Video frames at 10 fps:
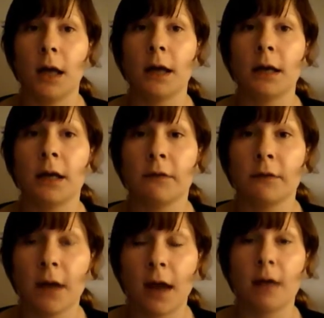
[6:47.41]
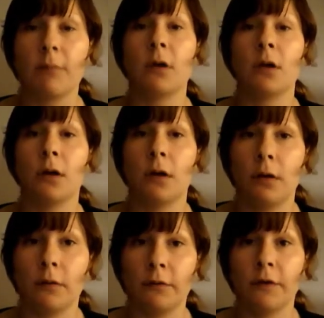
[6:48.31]
in his name,
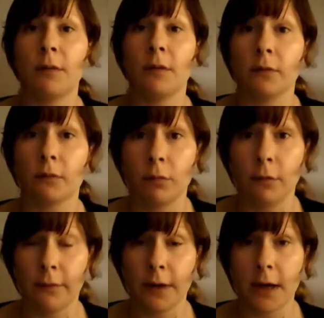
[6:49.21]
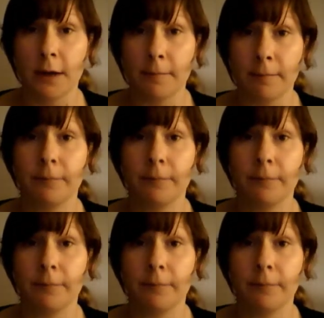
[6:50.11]
demons will flee.